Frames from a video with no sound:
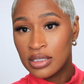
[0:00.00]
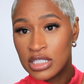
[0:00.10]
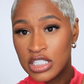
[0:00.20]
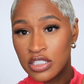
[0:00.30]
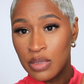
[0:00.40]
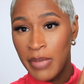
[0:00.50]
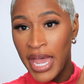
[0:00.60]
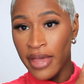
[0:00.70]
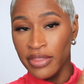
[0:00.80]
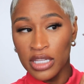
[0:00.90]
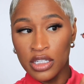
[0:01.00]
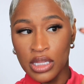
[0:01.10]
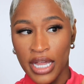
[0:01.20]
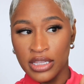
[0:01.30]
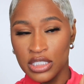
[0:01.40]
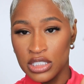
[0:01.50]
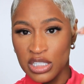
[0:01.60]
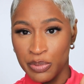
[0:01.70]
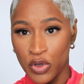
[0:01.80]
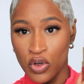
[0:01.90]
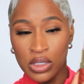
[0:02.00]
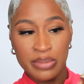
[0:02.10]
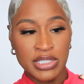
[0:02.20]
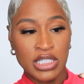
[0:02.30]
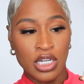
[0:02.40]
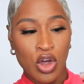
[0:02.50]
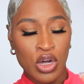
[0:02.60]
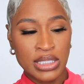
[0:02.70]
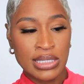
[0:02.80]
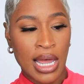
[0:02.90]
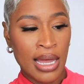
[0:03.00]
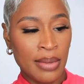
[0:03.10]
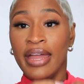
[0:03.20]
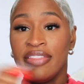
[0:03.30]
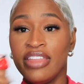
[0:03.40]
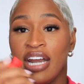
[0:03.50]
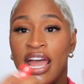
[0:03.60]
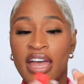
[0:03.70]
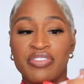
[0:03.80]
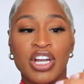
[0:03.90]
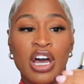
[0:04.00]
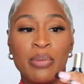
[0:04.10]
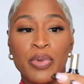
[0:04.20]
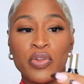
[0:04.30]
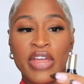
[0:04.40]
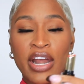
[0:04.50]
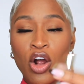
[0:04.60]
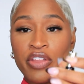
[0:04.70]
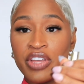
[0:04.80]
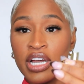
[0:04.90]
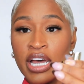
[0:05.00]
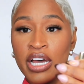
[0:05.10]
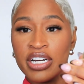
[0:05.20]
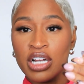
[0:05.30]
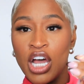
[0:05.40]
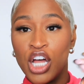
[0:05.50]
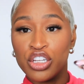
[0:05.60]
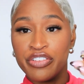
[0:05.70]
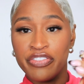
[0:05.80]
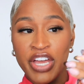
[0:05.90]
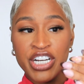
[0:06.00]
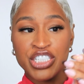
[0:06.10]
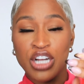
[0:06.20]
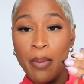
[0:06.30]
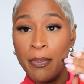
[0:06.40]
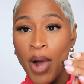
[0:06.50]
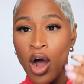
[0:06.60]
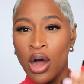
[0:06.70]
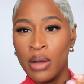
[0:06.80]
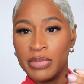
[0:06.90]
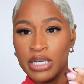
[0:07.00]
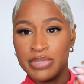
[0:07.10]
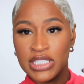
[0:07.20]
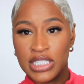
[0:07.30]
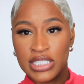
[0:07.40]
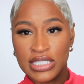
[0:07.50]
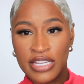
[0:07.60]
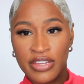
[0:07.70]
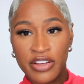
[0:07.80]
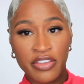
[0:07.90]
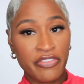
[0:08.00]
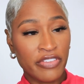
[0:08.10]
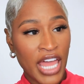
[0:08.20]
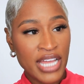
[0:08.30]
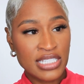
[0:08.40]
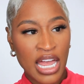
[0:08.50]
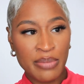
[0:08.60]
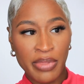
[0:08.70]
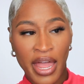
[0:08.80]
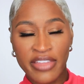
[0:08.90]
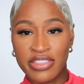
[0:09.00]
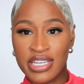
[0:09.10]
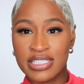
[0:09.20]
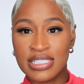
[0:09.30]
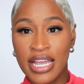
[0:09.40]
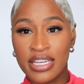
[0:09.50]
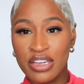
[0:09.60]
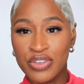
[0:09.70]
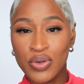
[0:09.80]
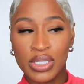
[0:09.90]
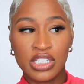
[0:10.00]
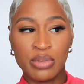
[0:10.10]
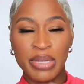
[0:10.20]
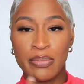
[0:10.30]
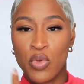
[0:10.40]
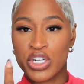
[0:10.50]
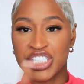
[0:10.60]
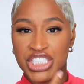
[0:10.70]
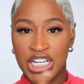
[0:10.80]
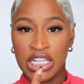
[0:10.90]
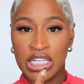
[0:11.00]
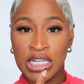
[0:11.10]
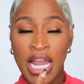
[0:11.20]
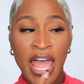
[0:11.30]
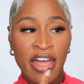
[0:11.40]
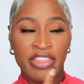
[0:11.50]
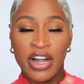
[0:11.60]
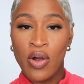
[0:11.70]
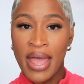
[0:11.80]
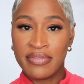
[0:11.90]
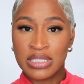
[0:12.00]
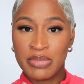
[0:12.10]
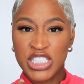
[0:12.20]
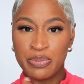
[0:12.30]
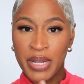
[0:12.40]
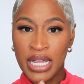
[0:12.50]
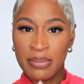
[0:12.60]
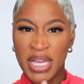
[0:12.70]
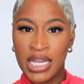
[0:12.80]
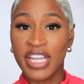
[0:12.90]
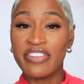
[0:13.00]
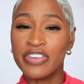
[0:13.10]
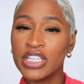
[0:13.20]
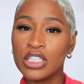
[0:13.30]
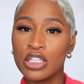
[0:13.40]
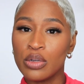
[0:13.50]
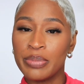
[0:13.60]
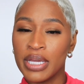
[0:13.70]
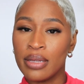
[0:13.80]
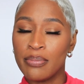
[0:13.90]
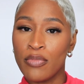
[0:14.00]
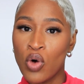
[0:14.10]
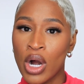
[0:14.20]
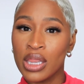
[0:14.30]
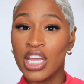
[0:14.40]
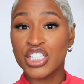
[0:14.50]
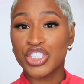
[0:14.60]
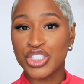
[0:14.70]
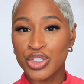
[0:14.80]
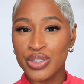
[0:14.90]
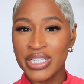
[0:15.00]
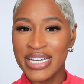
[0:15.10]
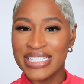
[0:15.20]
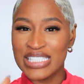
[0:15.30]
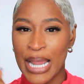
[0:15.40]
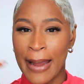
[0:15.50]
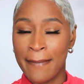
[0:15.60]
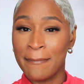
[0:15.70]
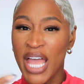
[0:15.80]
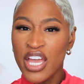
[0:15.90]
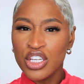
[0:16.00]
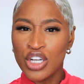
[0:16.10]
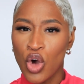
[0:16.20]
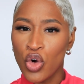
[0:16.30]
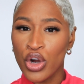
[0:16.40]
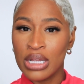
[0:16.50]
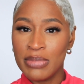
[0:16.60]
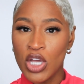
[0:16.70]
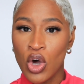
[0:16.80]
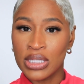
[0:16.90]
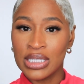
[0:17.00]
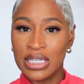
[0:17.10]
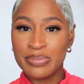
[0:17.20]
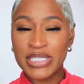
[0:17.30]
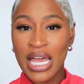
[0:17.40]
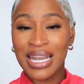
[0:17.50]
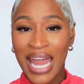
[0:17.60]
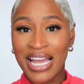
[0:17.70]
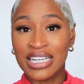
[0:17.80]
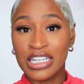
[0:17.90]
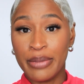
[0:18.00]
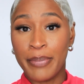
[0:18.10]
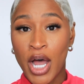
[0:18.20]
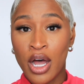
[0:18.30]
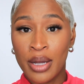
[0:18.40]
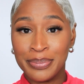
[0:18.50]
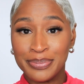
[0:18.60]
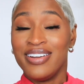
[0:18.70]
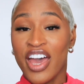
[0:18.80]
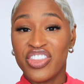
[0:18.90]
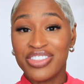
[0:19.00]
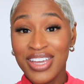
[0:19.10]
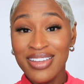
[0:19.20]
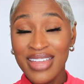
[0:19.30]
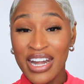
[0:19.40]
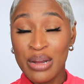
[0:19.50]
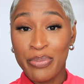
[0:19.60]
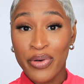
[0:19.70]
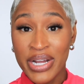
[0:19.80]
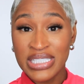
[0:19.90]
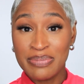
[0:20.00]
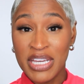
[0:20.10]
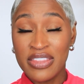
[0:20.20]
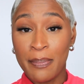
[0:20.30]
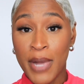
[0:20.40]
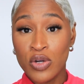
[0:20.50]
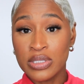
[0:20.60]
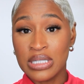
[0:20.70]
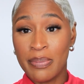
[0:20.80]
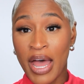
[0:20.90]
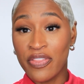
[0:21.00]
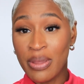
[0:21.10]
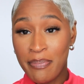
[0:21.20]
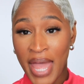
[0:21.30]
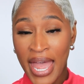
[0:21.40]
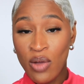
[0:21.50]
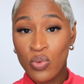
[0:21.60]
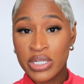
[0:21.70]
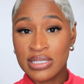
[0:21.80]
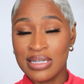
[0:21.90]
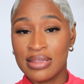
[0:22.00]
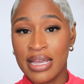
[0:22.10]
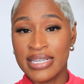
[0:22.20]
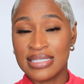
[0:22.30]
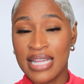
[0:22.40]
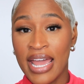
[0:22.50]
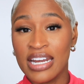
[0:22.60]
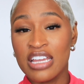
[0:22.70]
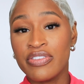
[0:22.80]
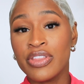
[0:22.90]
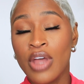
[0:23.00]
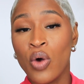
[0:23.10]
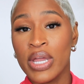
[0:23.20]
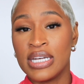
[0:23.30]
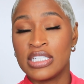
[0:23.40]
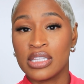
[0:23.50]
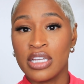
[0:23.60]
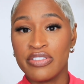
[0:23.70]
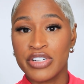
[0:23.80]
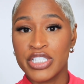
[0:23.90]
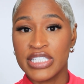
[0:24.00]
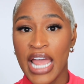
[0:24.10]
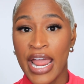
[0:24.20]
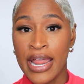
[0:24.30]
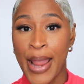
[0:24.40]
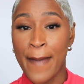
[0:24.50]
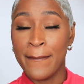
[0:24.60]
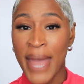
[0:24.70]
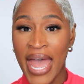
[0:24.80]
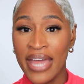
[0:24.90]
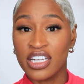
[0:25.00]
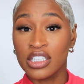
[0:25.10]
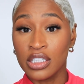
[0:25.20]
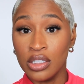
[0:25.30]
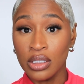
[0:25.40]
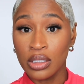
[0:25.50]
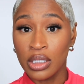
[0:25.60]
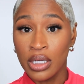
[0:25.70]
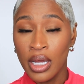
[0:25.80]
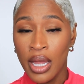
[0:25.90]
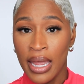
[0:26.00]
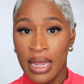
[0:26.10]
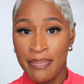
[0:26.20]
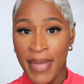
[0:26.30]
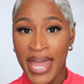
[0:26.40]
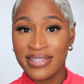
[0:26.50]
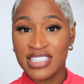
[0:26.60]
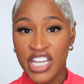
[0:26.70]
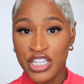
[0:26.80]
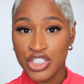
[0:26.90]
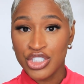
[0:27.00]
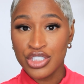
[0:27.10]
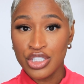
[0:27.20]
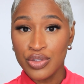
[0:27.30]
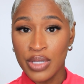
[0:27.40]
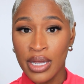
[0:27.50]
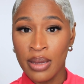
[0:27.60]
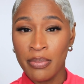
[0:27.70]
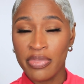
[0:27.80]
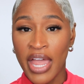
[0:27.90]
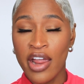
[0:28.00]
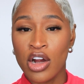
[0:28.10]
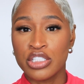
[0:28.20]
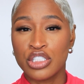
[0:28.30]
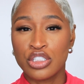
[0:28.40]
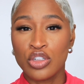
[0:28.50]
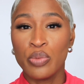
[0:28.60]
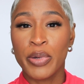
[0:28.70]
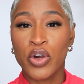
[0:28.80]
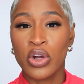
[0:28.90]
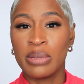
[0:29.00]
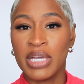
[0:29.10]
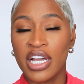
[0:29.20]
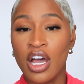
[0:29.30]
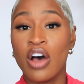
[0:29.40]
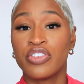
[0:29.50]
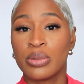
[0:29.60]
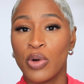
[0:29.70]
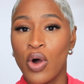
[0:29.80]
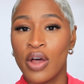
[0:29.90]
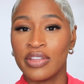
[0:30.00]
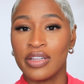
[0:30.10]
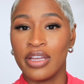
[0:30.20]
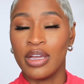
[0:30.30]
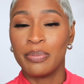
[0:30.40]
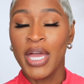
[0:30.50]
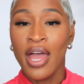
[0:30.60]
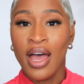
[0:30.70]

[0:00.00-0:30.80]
these are matte that look like the typical lipstick on top. And then I have a couple that are the Cut Color Fetish Balm lipsticks. And they're the flat type like this that give you a little bit more sheen. They don't have as much pigment. They feel a little bit more luxurious and, you know, creamy on the lips like a lip balm. Now, the thing that impressed me the most about the matte ones is, is that even though it delivers a matte look, and matte texture to them, they are super creamy and comfortable on the lip.